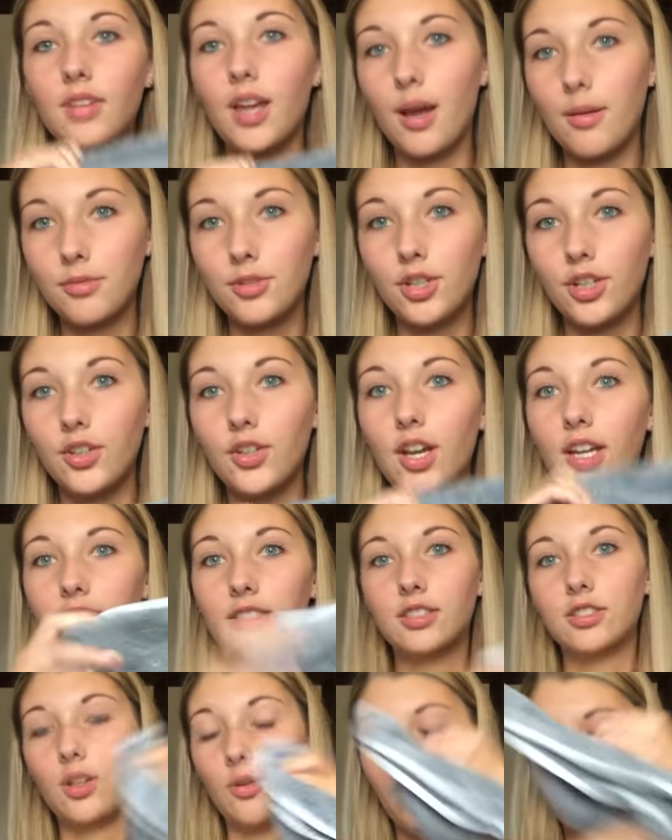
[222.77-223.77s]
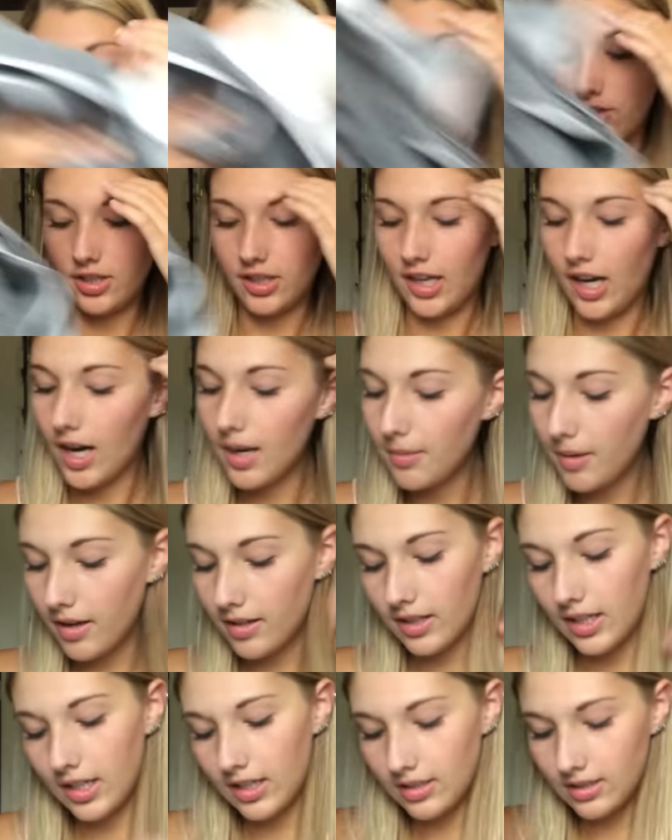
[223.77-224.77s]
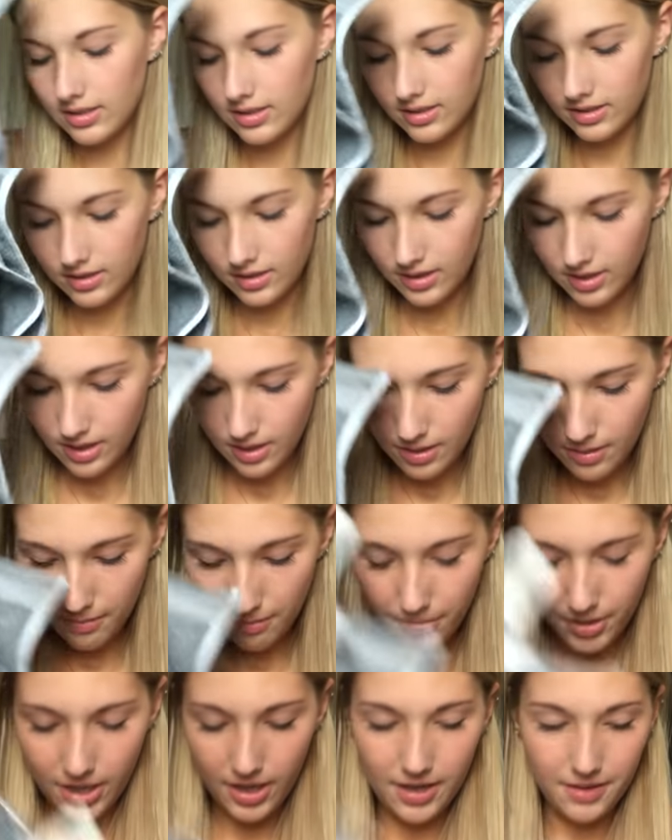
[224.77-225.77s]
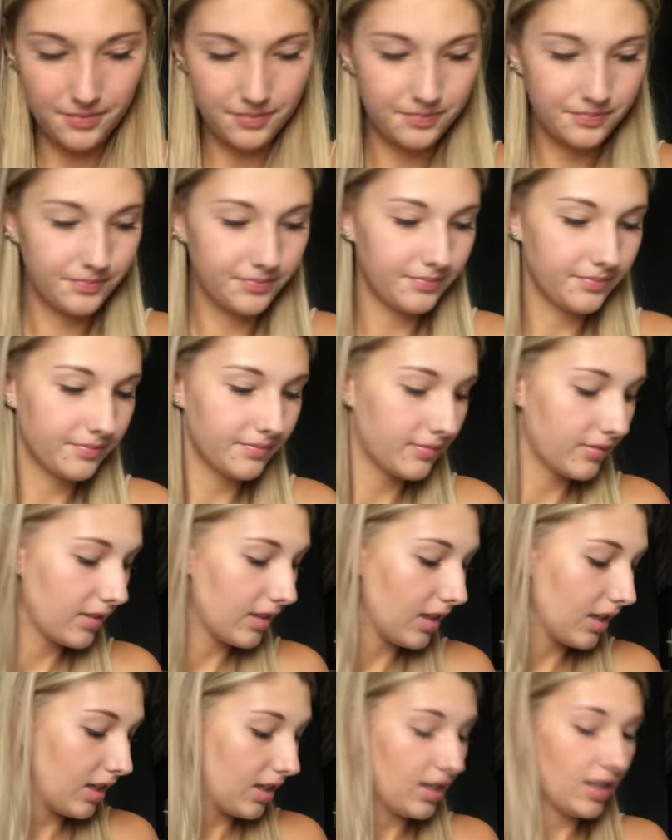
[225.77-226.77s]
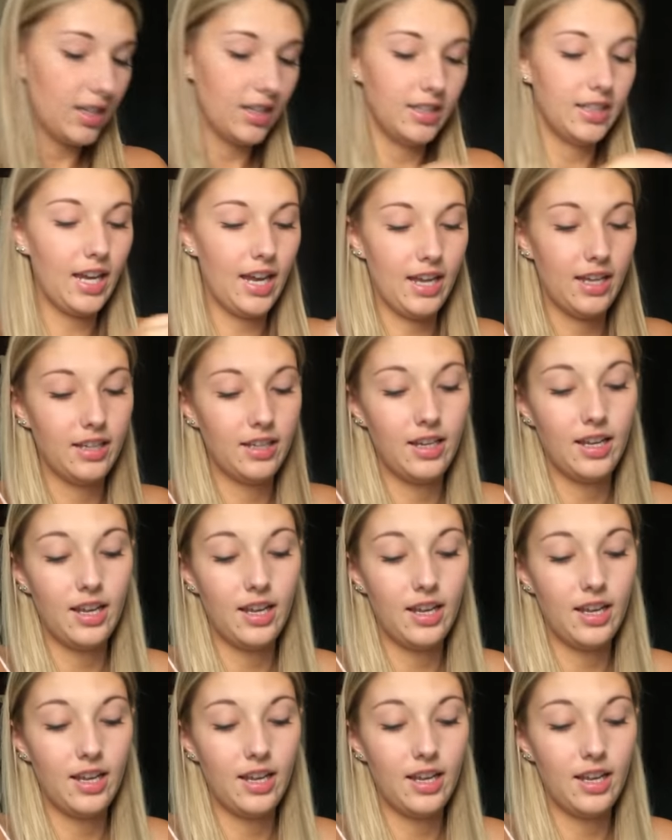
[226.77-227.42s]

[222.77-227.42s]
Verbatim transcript: I'm sure you guys don't actually care about this, but yeah.